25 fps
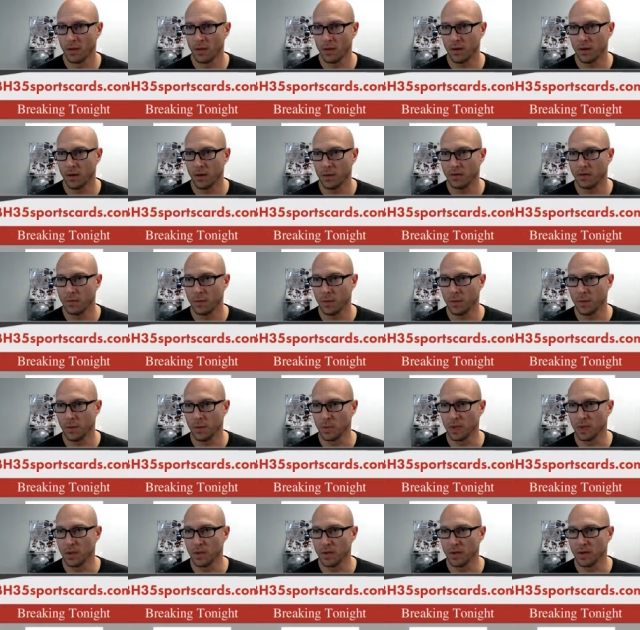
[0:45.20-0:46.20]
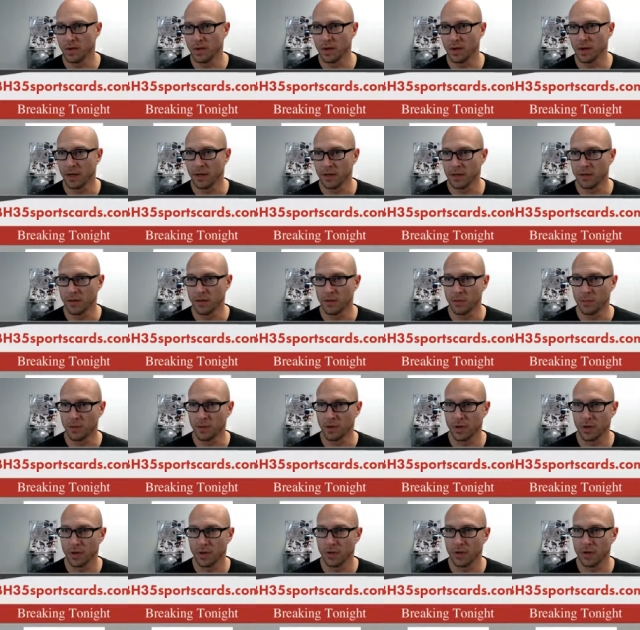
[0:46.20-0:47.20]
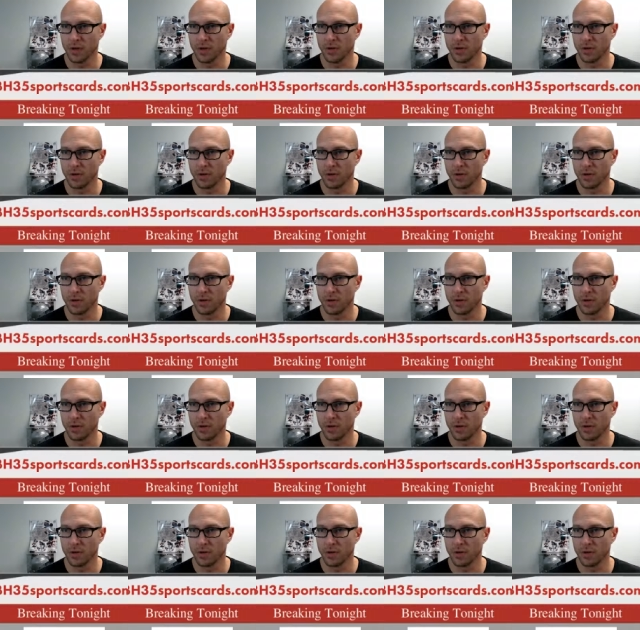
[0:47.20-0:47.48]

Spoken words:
All these people down here are actually pretty good.